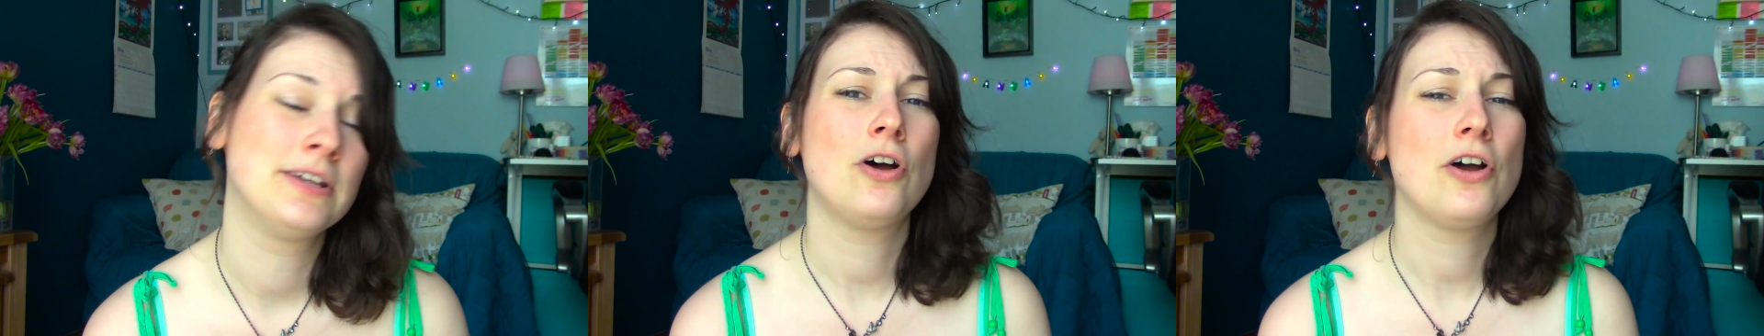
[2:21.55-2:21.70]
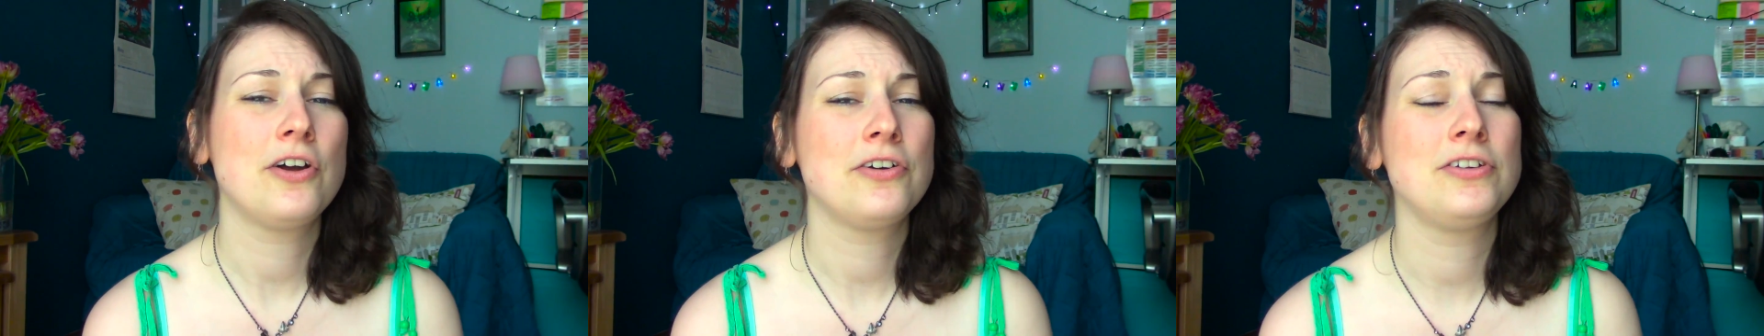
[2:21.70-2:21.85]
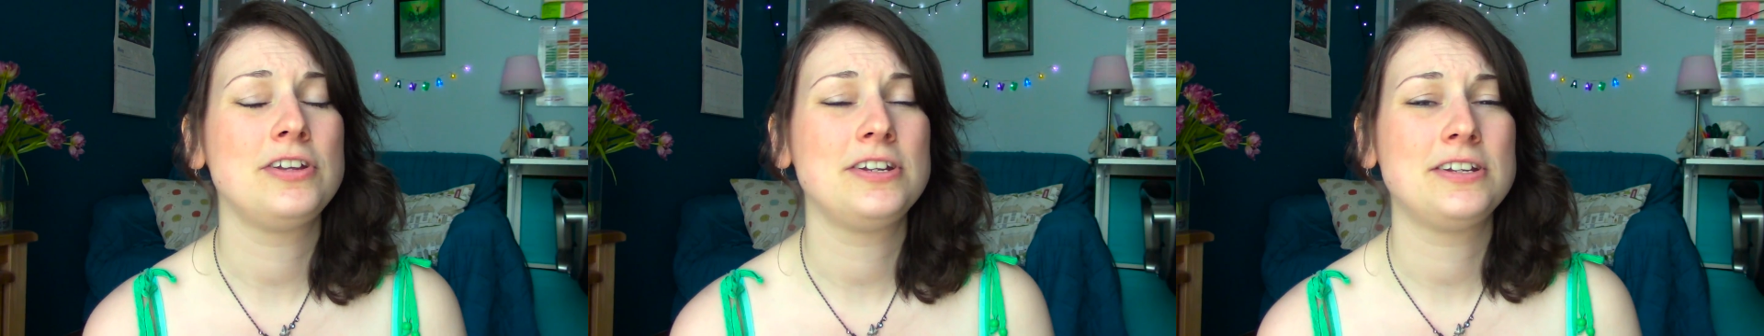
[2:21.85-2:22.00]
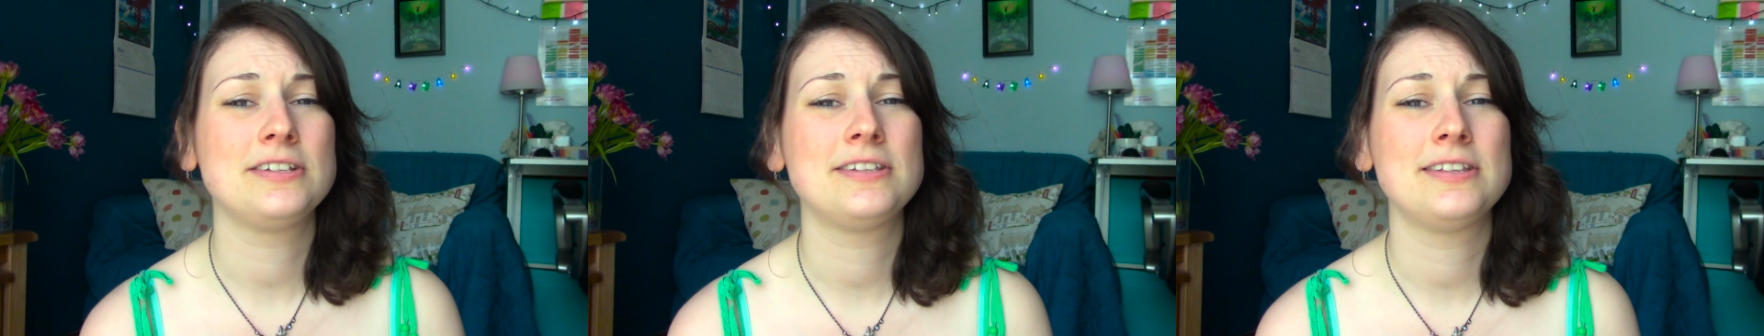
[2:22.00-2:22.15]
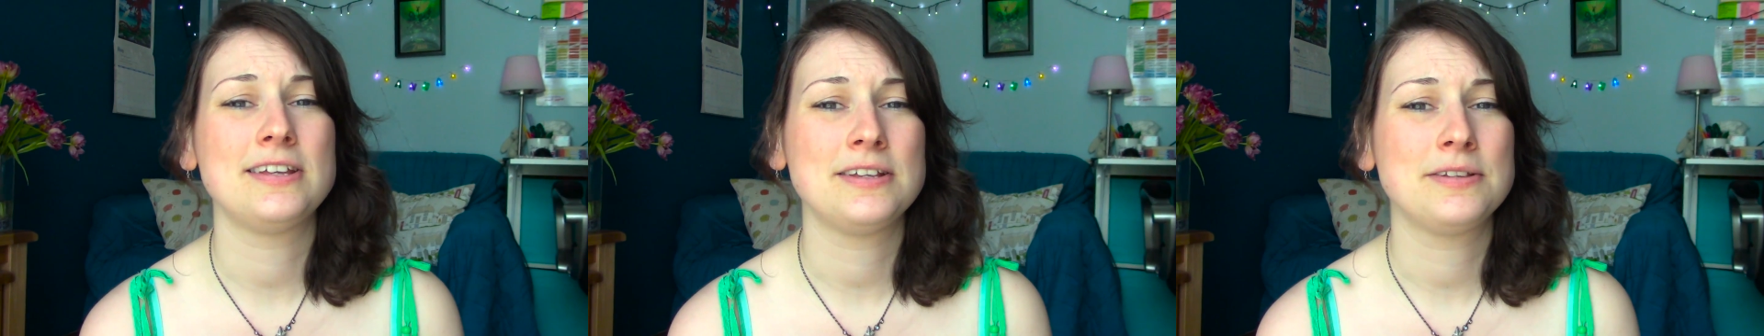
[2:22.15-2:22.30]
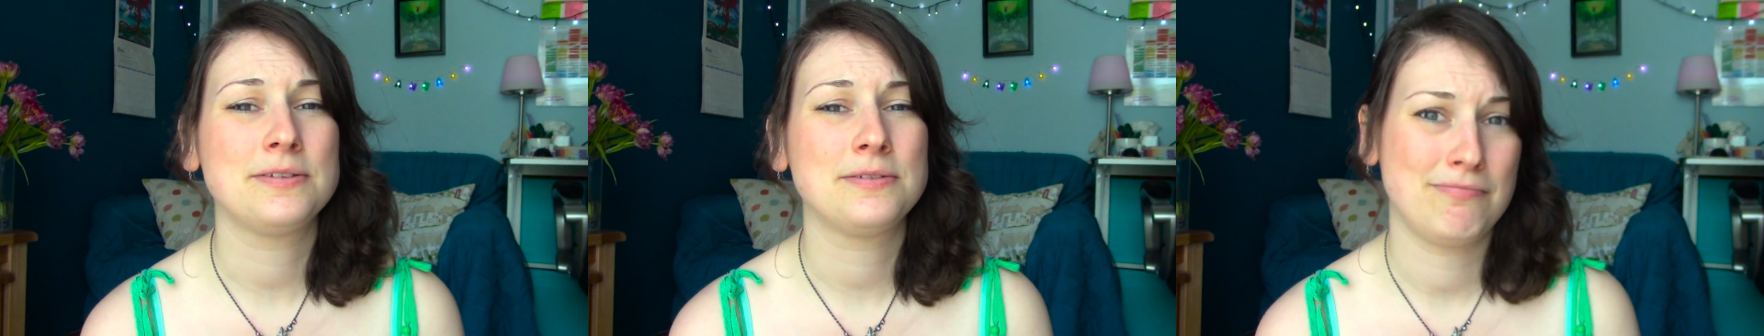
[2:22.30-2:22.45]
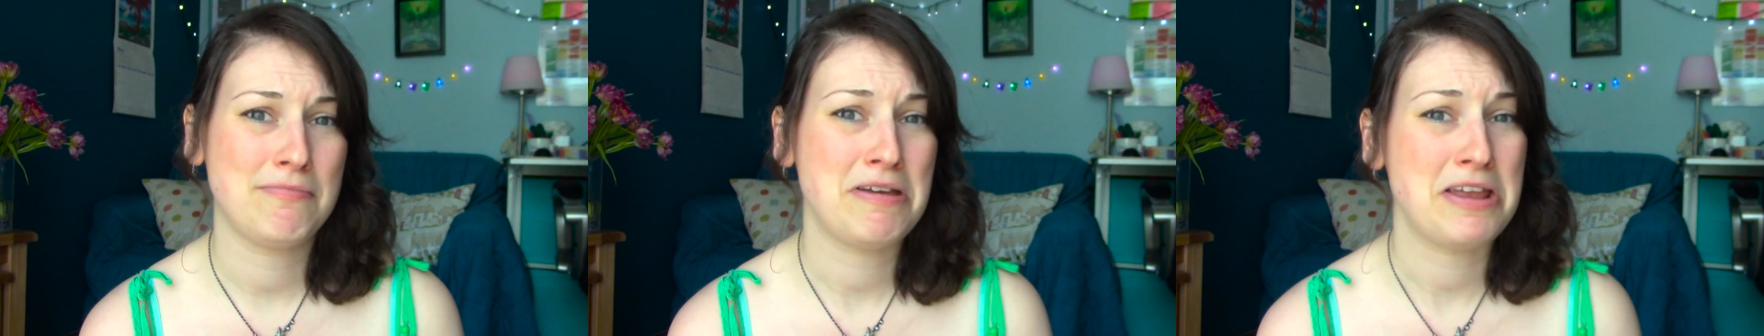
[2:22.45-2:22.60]
Not only does
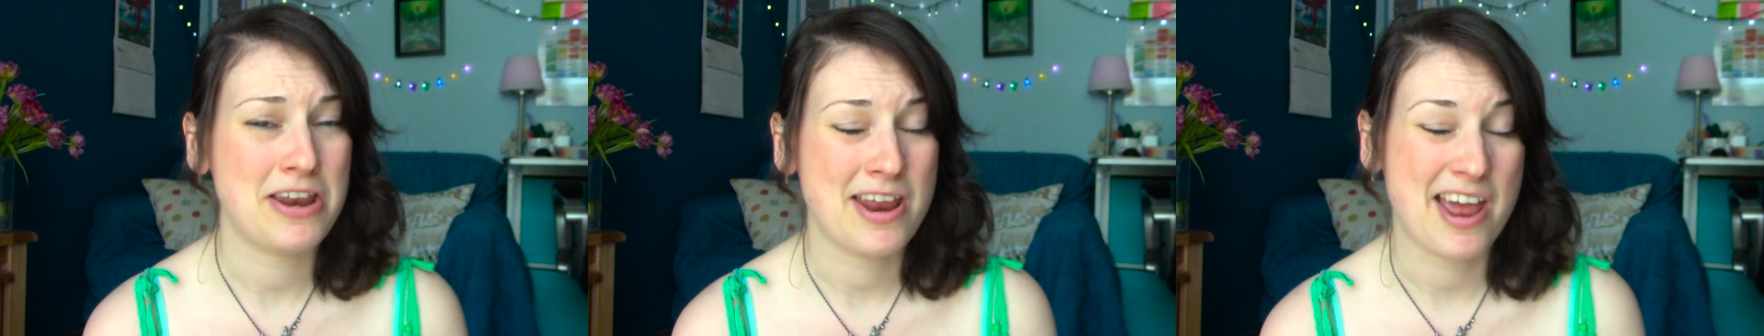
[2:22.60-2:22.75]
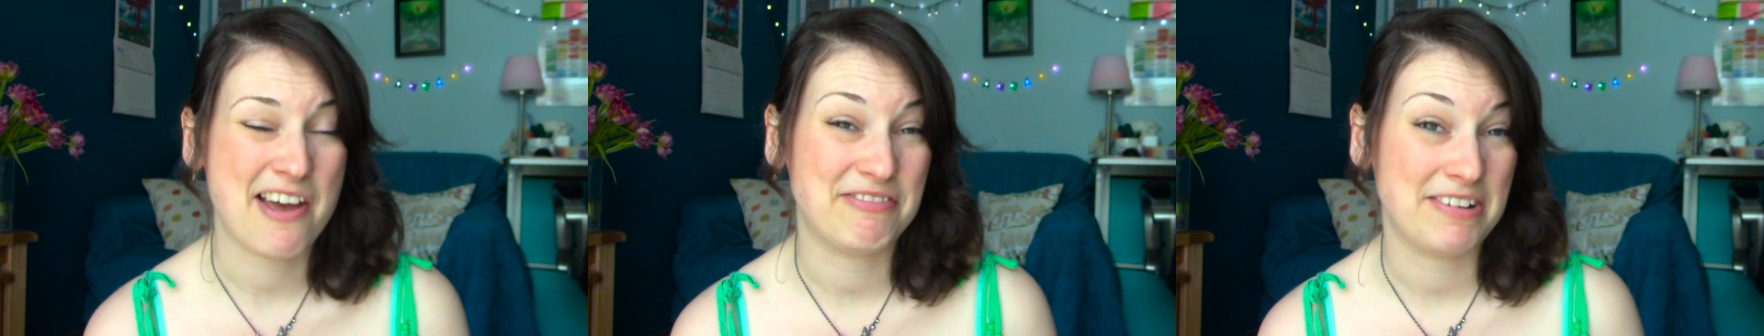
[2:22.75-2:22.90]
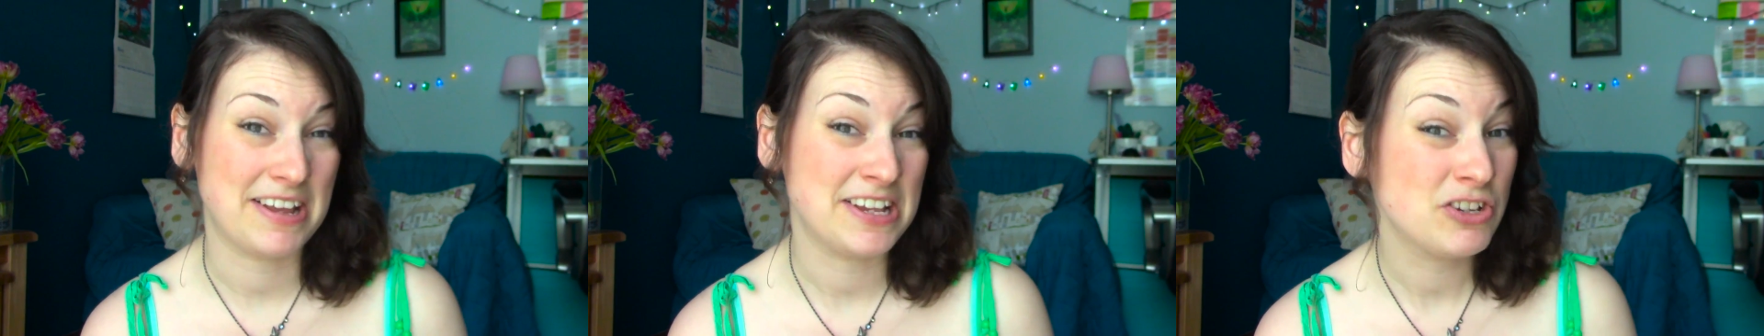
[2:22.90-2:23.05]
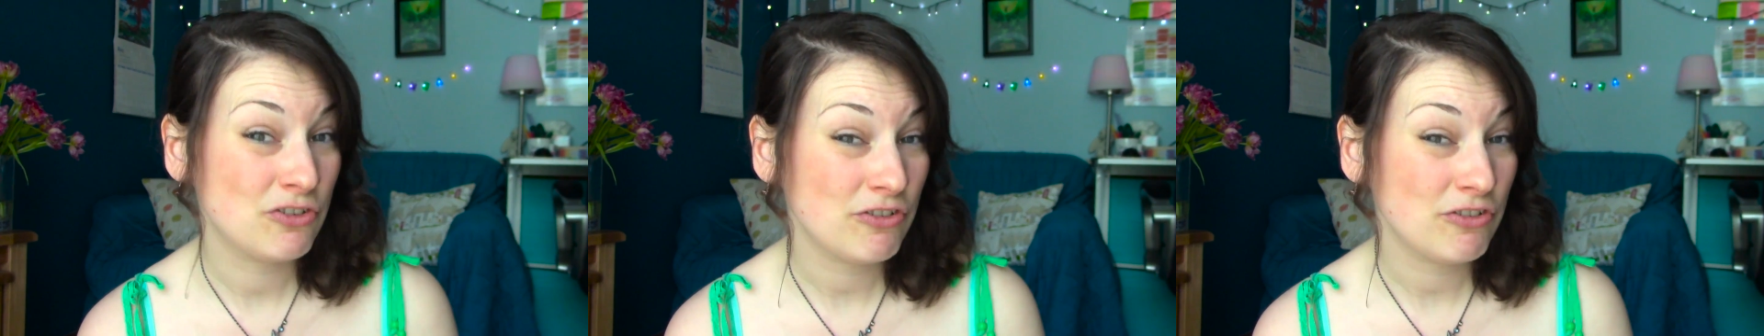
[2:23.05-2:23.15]
this mean you have less